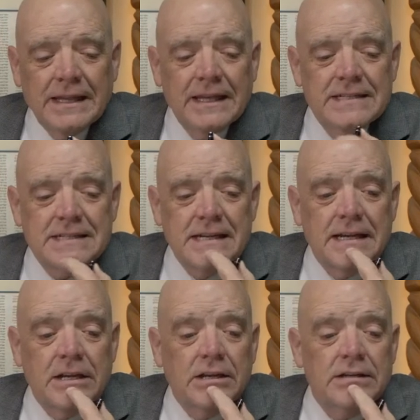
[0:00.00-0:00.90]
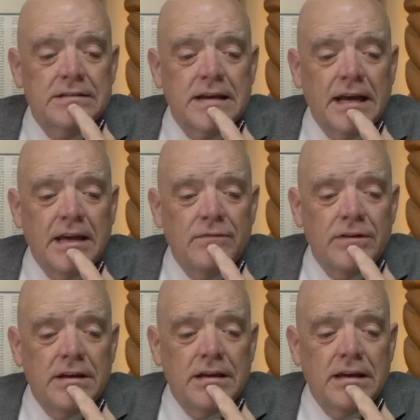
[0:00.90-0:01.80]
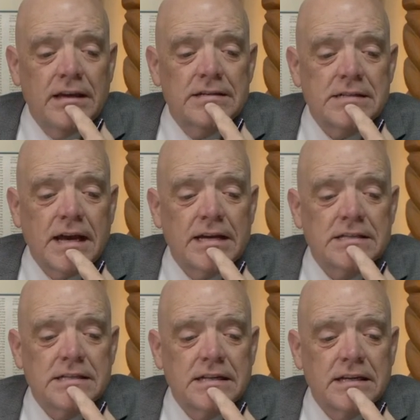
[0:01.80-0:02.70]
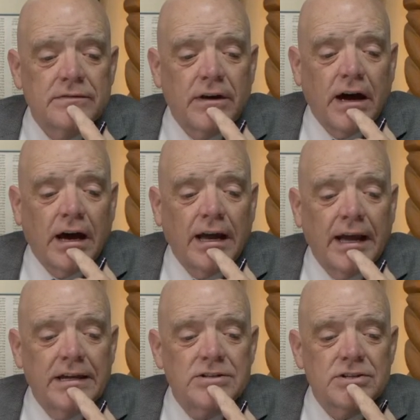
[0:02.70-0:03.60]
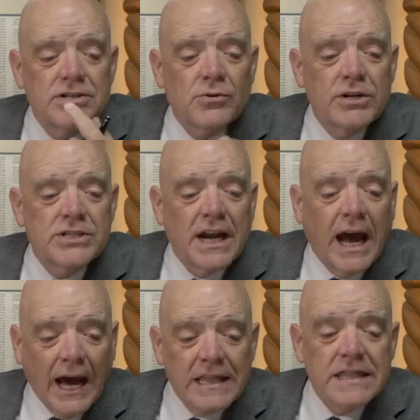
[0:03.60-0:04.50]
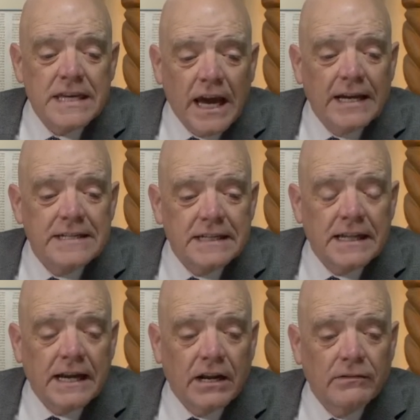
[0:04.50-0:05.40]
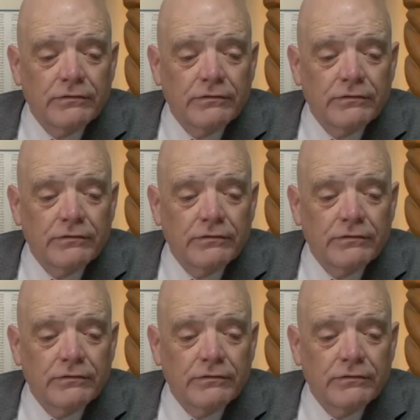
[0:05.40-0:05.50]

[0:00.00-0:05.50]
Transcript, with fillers: Let's see. Davey is asking if I answered his question. I think I did that on